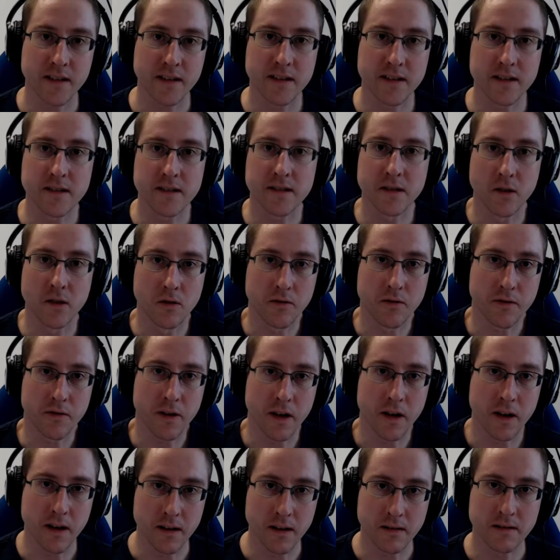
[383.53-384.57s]
JET is so
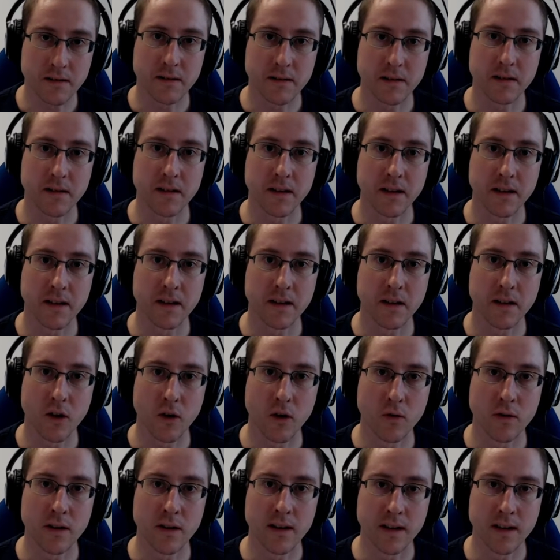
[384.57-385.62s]
far the
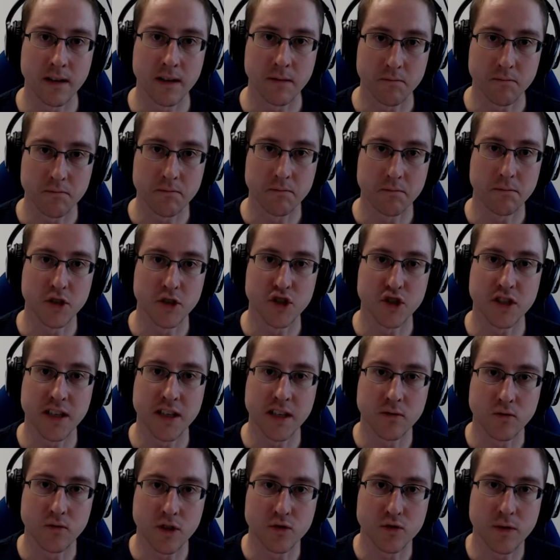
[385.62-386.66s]
only
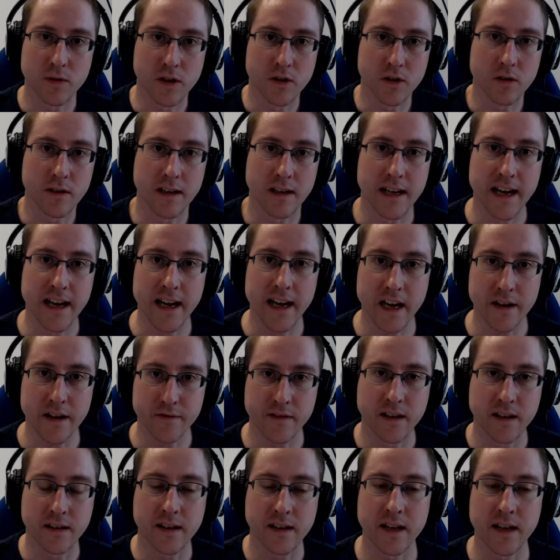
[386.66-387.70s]
machine which we currently
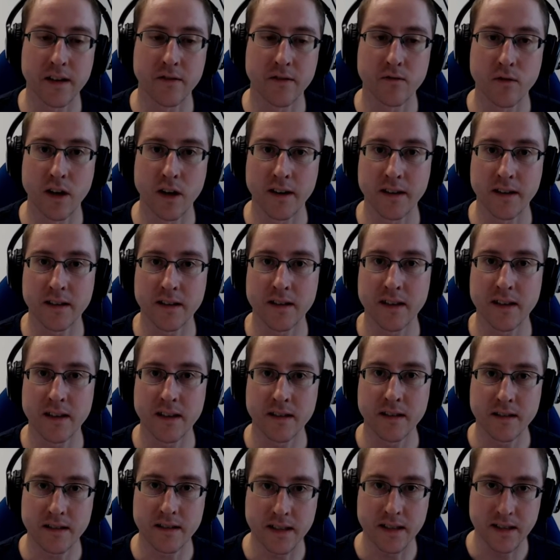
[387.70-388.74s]
have that can run
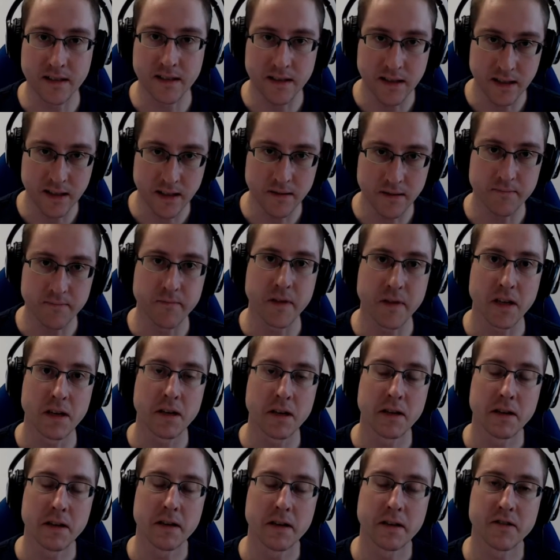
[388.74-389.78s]
in DT.
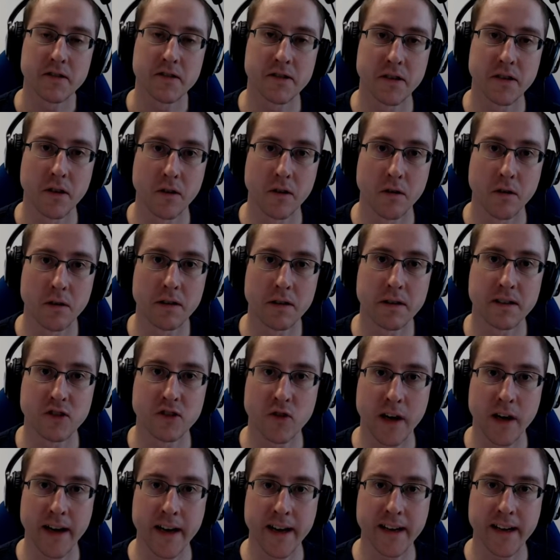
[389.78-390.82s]
So
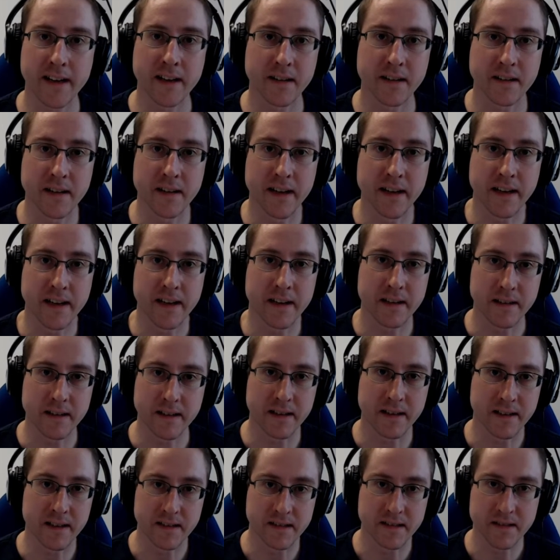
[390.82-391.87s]
trying it
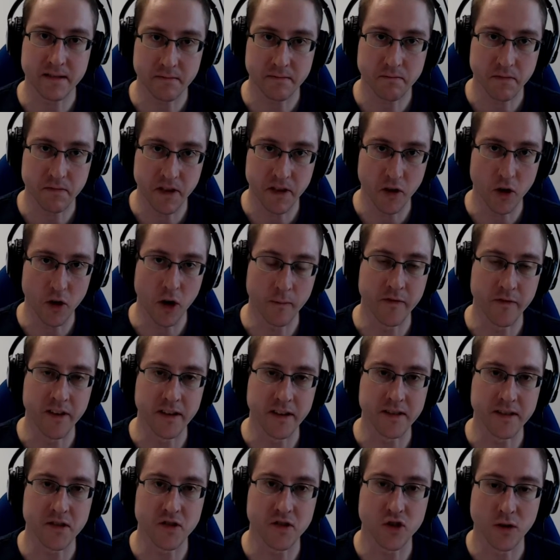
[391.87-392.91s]
there is the
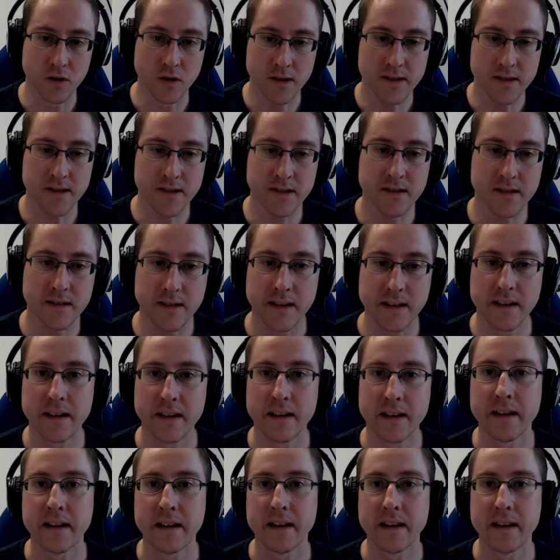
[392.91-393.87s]
obvious choice.